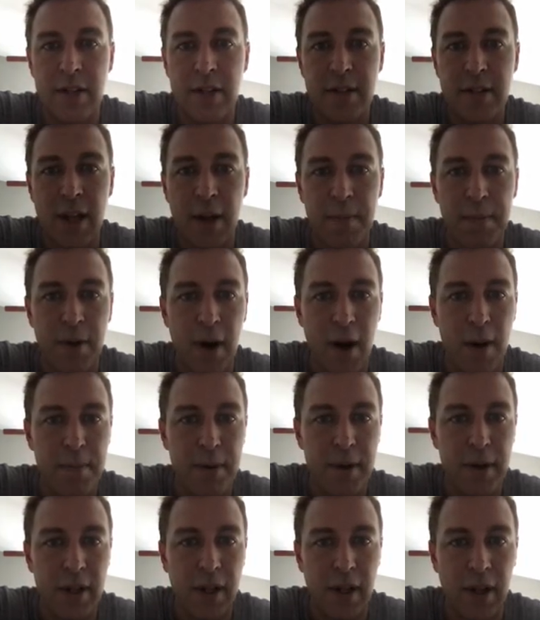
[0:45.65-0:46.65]
set
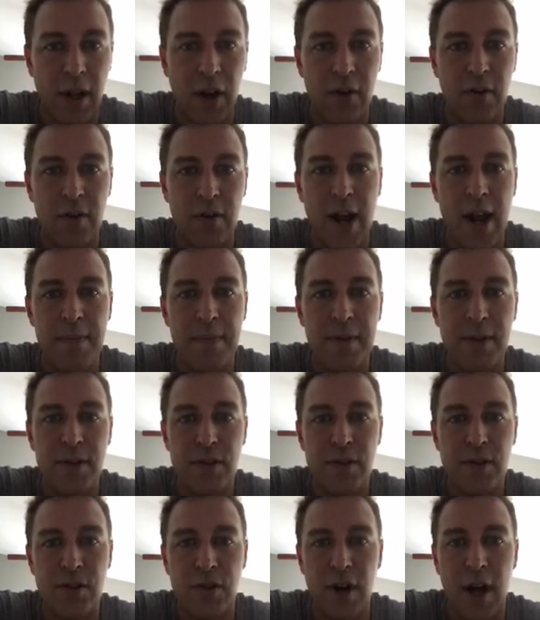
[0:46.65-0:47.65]
property, I'm going to grab this
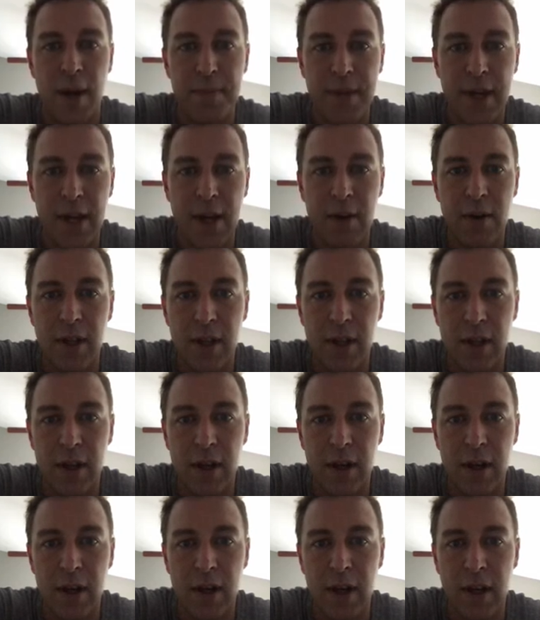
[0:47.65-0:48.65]
drop down here,